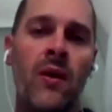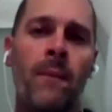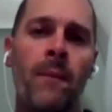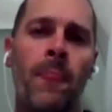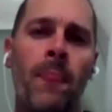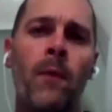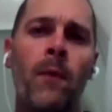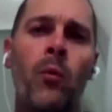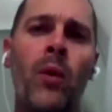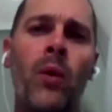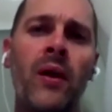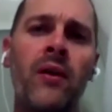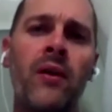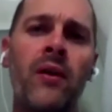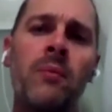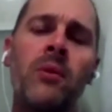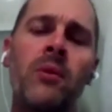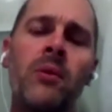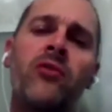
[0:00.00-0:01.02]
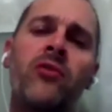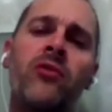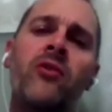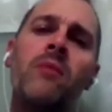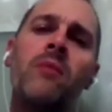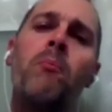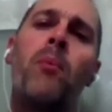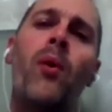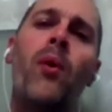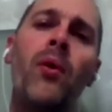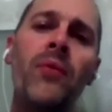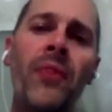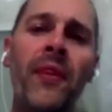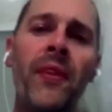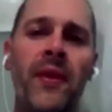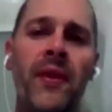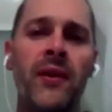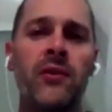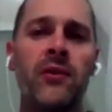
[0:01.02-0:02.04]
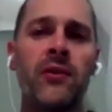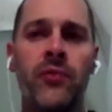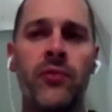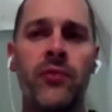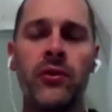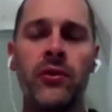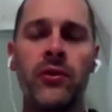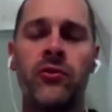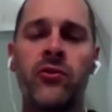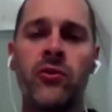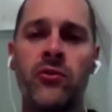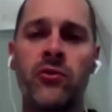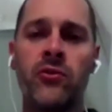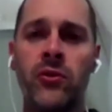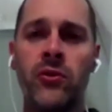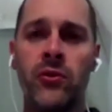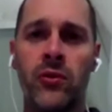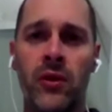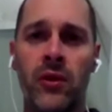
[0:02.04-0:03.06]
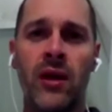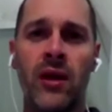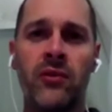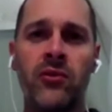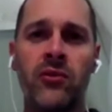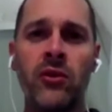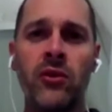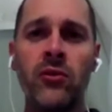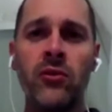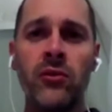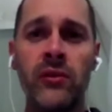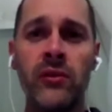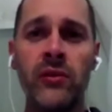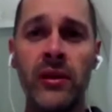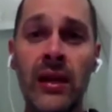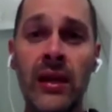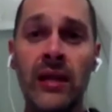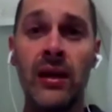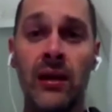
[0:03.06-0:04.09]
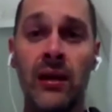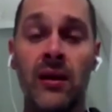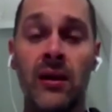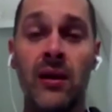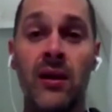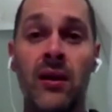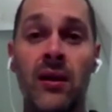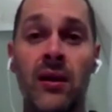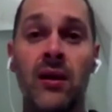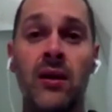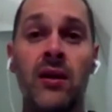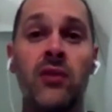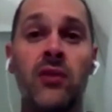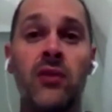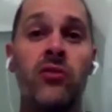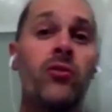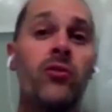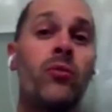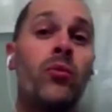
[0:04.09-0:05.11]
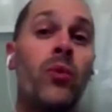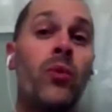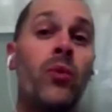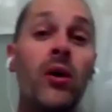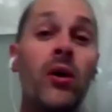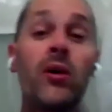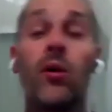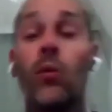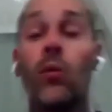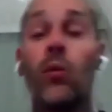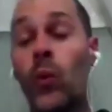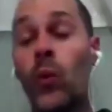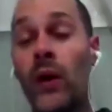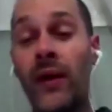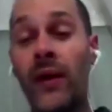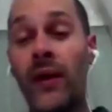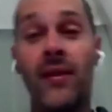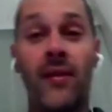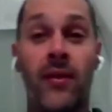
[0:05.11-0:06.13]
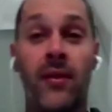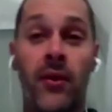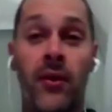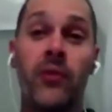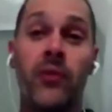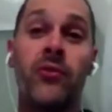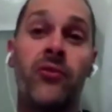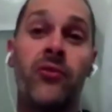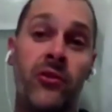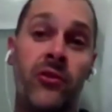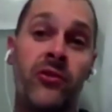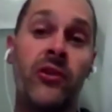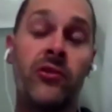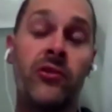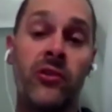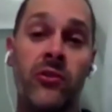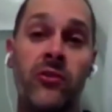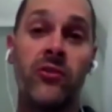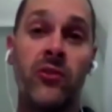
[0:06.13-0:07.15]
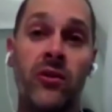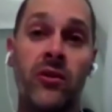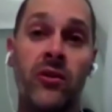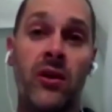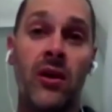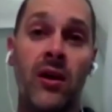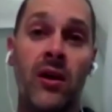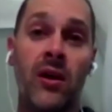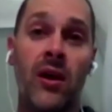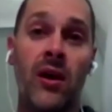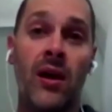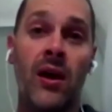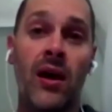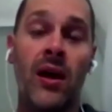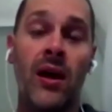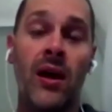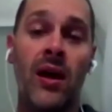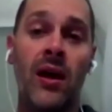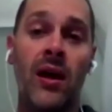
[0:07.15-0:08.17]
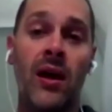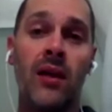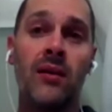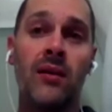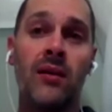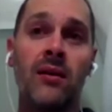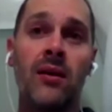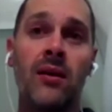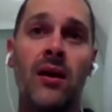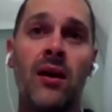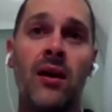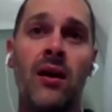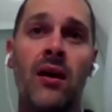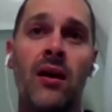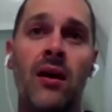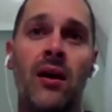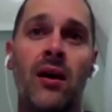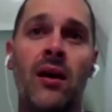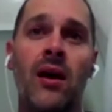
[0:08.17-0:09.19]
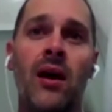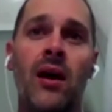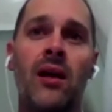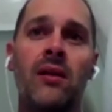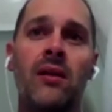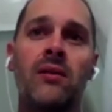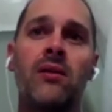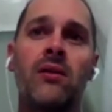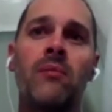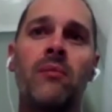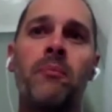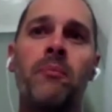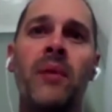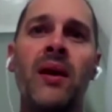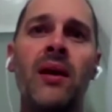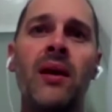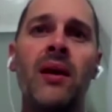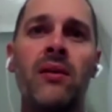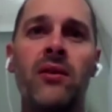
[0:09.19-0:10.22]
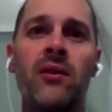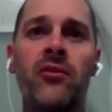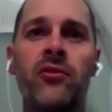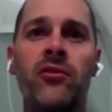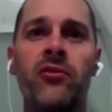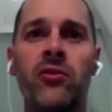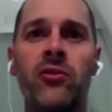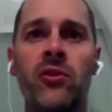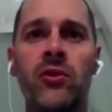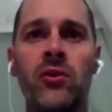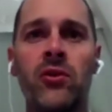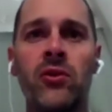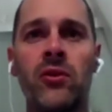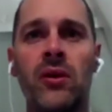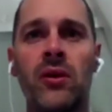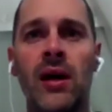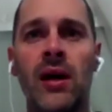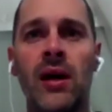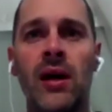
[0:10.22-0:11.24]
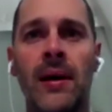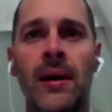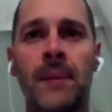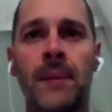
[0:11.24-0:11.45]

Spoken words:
one of the most important things for you to do as a youth leader is to work with those decisions. And I'll compare this to, I